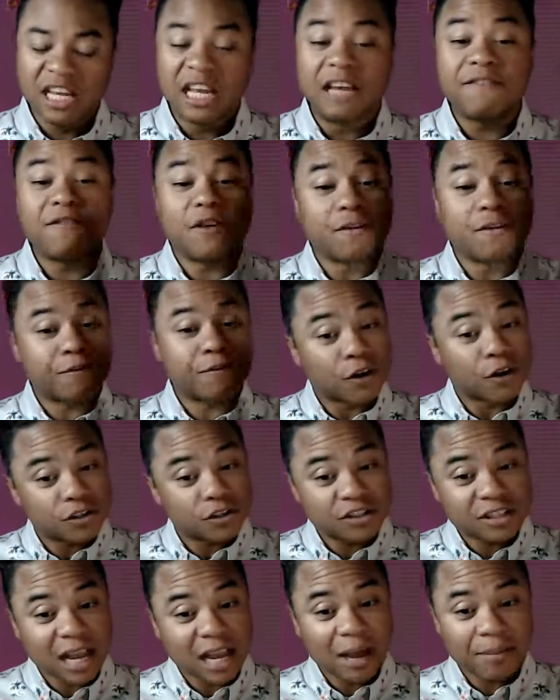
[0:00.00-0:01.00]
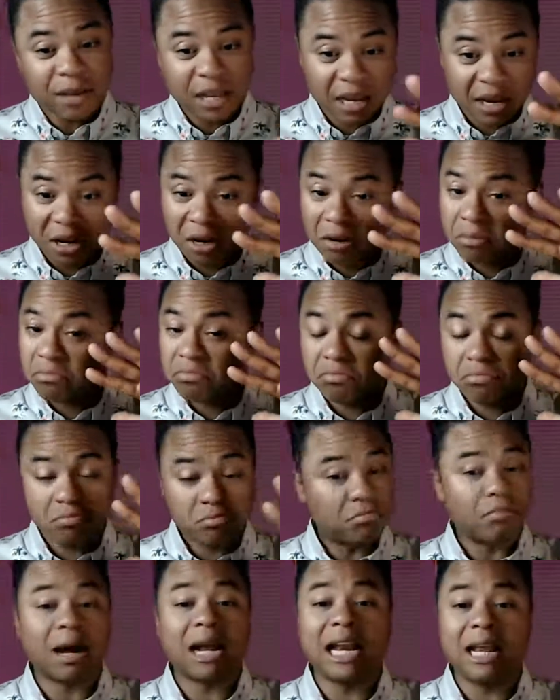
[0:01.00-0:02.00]
If you're first time here,
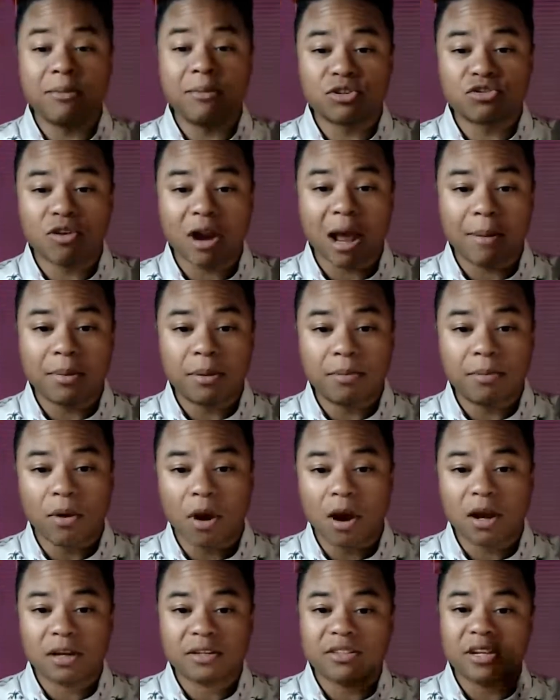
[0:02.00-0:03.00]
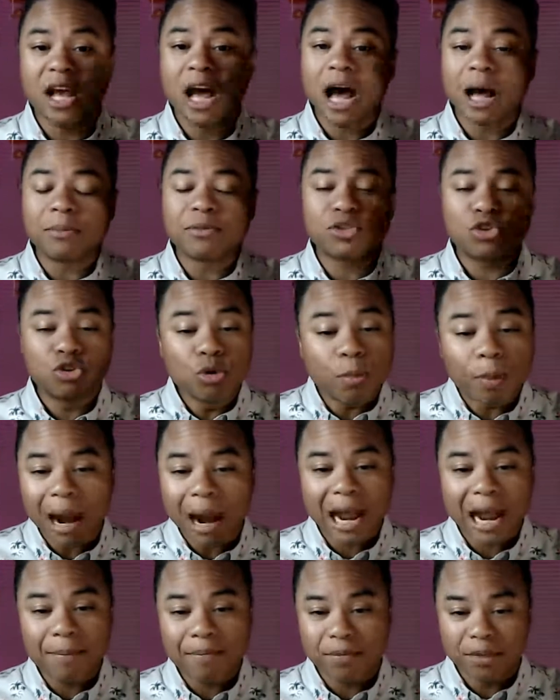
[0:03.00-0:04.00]
my name is Robbin Marks. I'm super
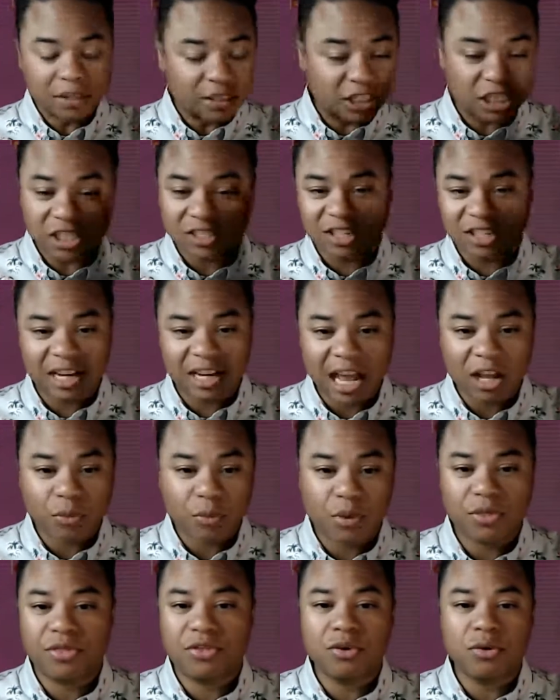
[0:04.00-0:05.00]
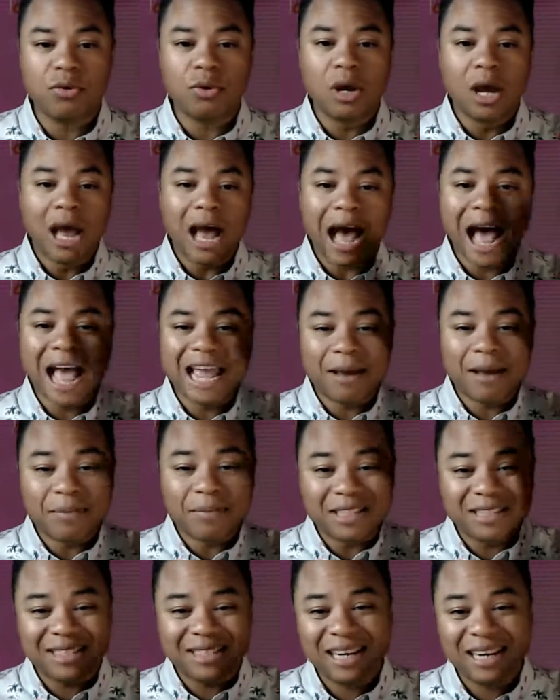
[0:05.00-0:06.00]
hyped to just connect with you. I am
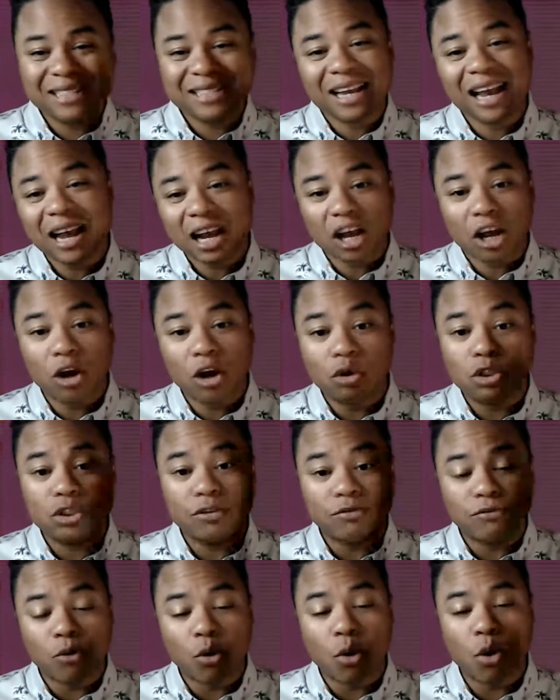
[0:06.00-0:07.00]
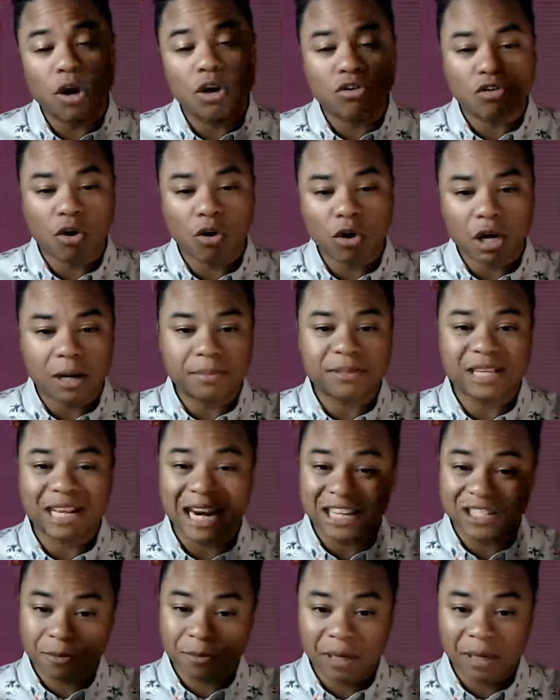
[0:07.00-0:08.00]
the TikTok coach for grownups,
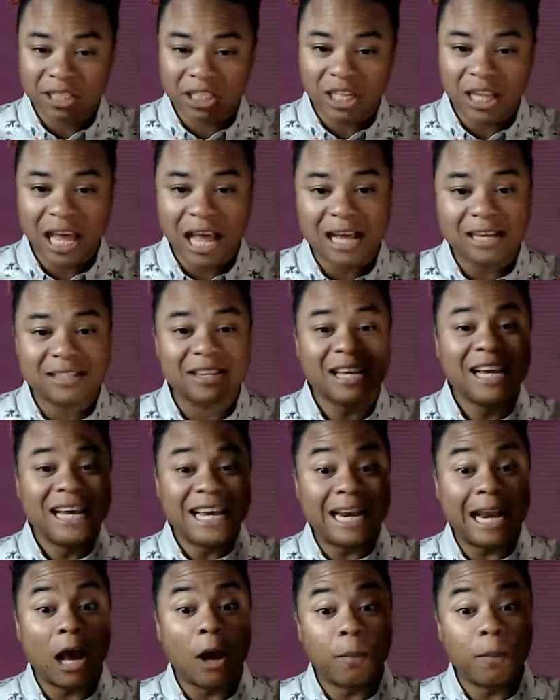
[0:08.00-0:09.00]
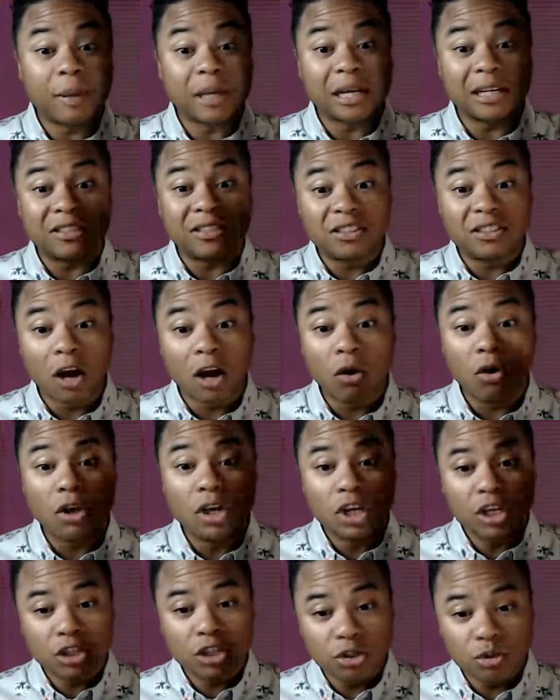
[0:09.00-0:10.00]
and I specialize in helping
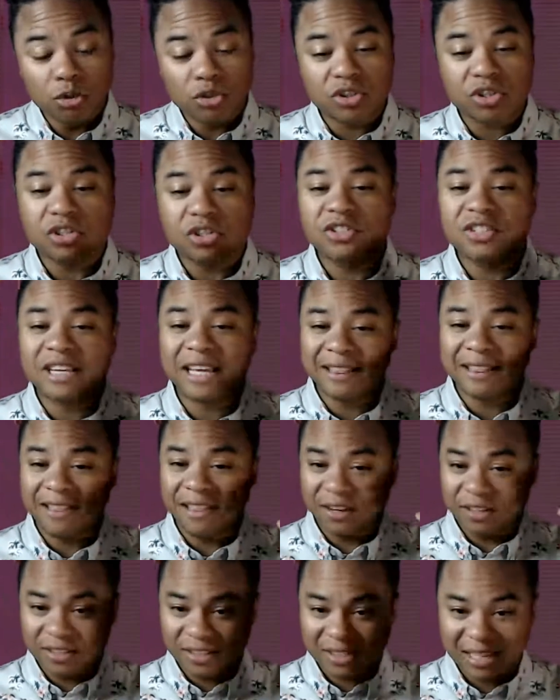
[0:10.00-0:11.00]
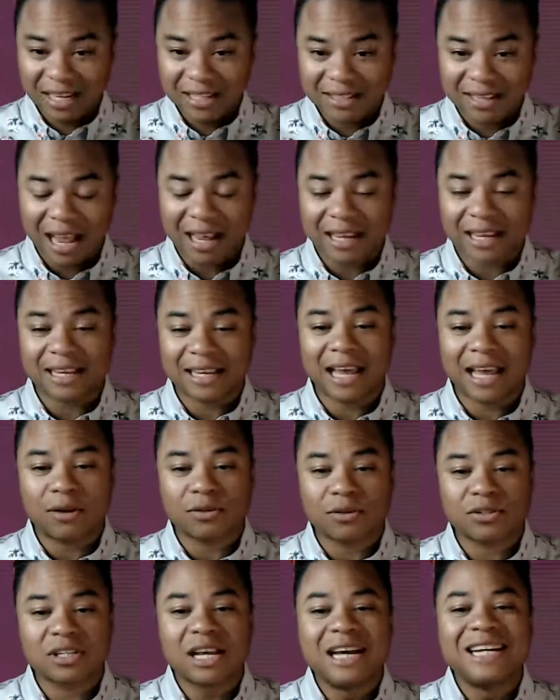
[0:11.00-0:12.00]
adult users get their TikTok
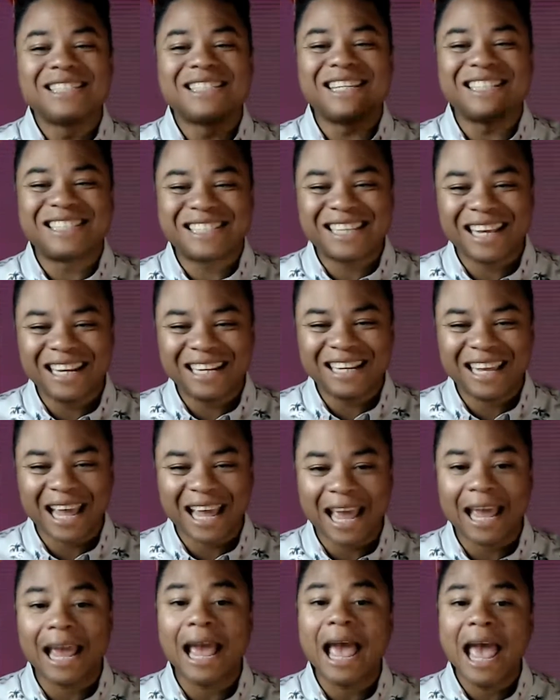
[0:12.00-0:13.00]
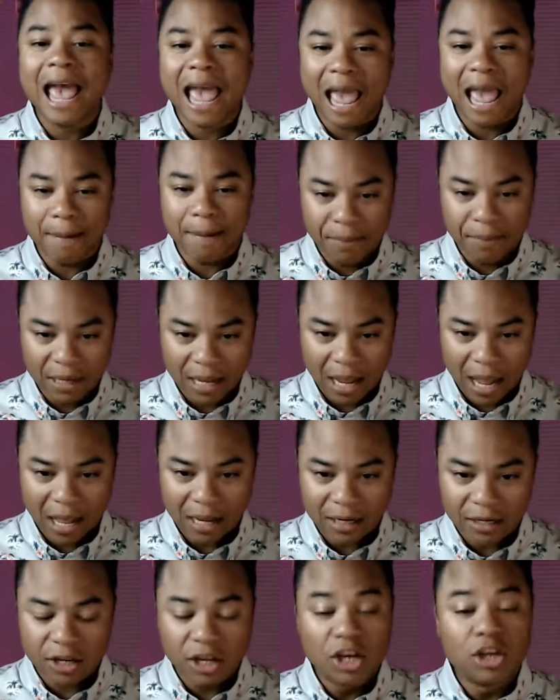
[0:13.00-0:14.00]
accounts to 10K and
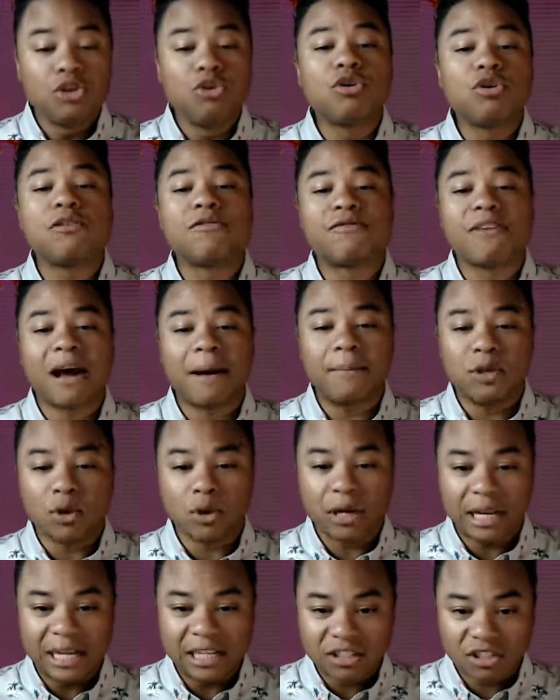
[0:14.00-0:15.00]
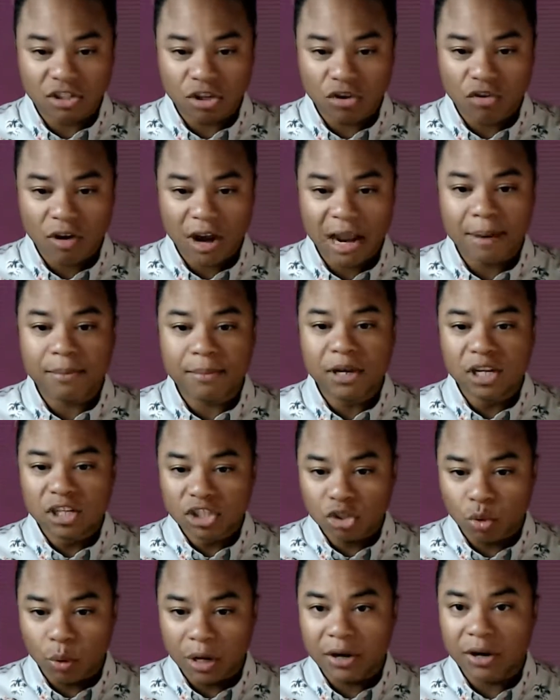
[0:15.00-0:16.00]
beyond. You can find me on Instagram,
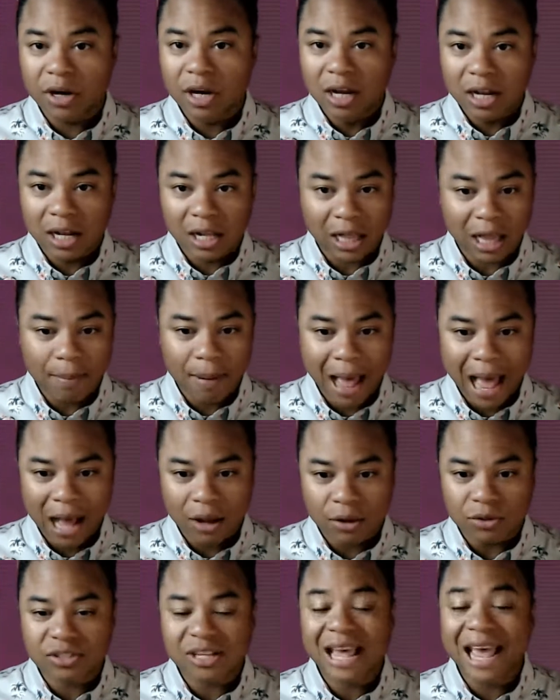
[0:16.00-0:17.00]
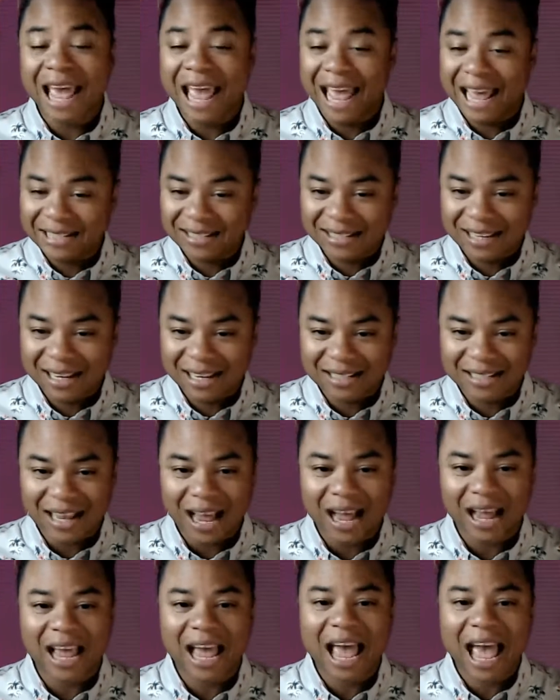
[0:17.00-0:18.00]
Twitter, Clubhouse, and
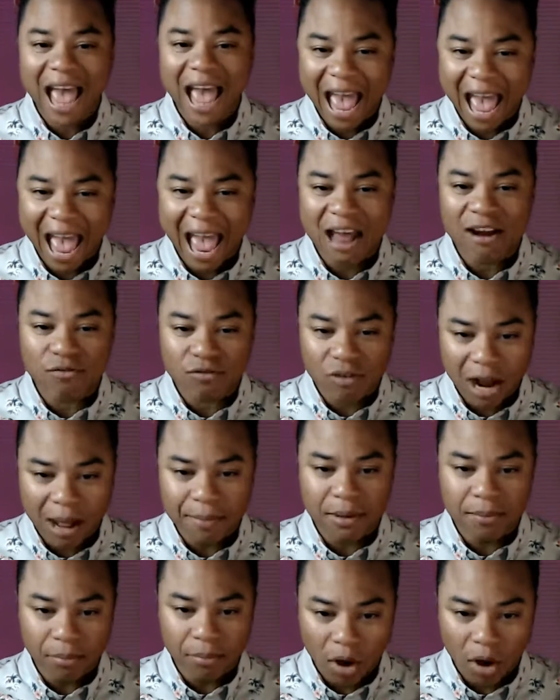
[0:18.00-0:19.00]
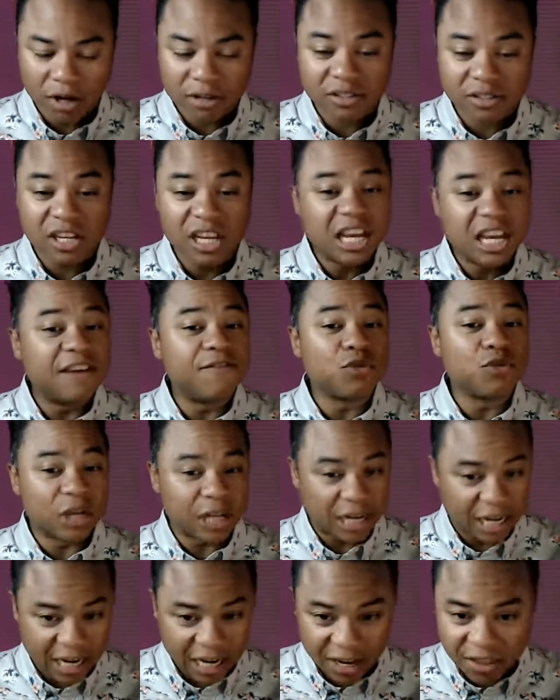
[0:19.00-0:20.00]
TikTok at Robbin Marks. If you
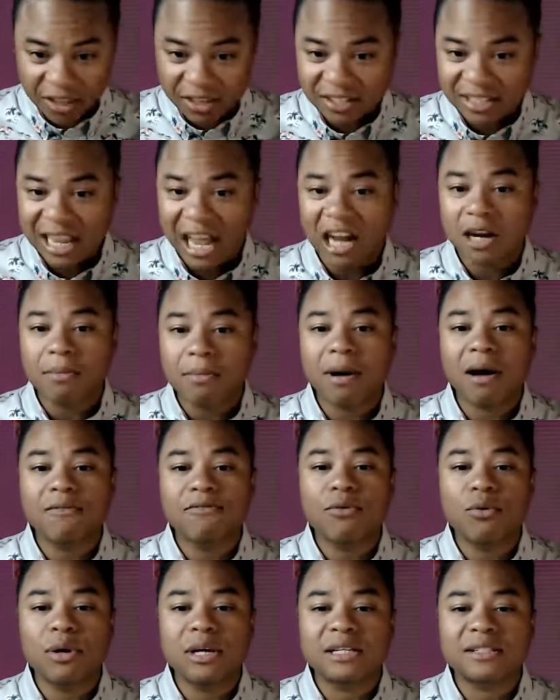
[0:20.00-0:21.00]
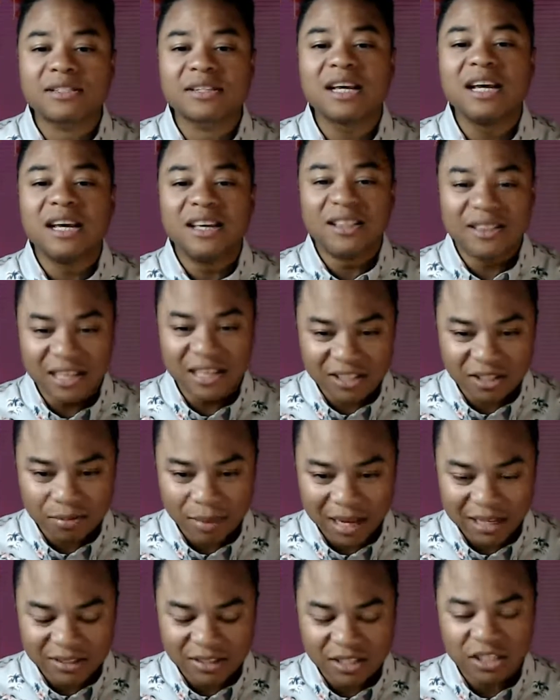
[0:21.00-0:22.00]
can hear the sound of my voice, this
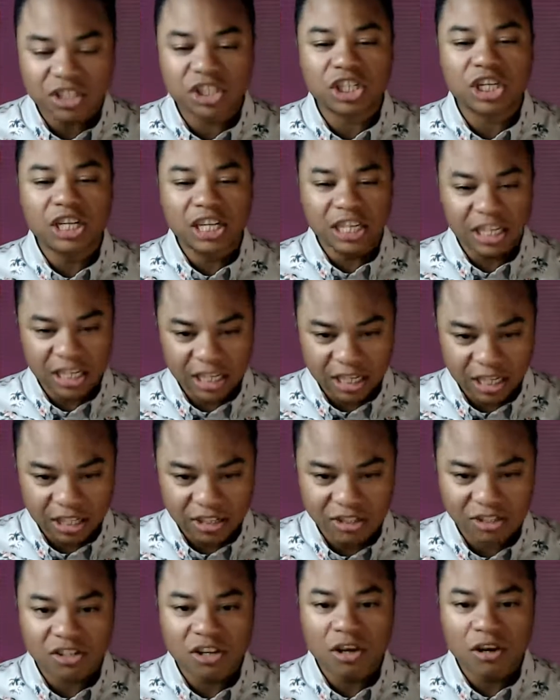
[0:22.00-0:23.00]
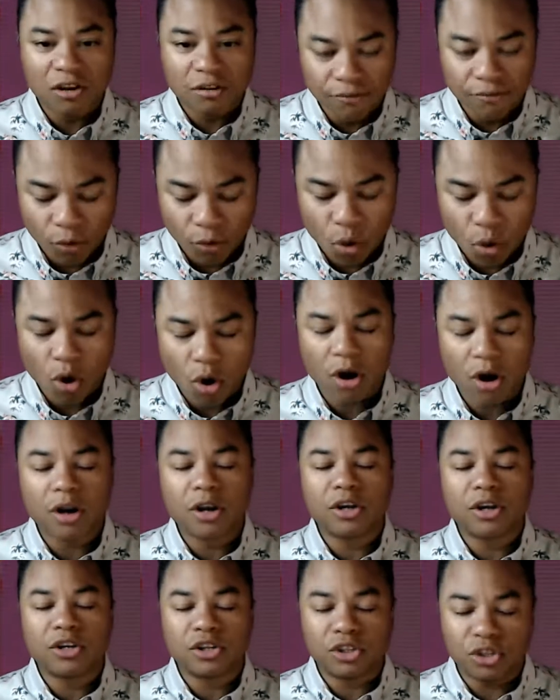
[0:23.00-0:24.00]
message is for
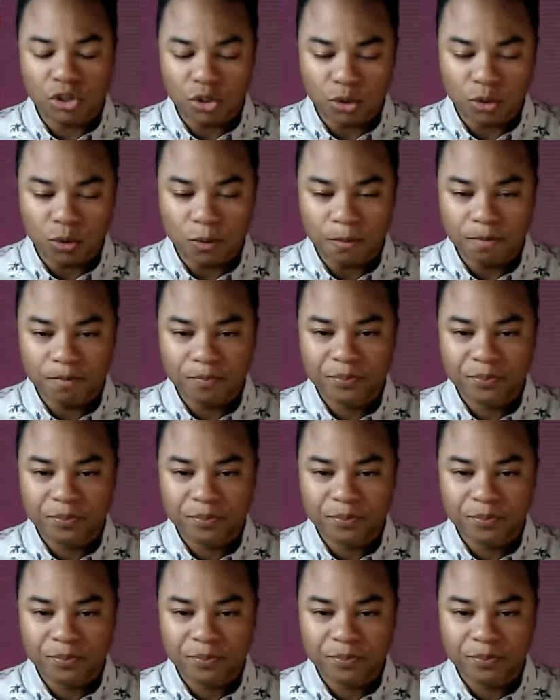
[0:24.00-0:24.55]
you.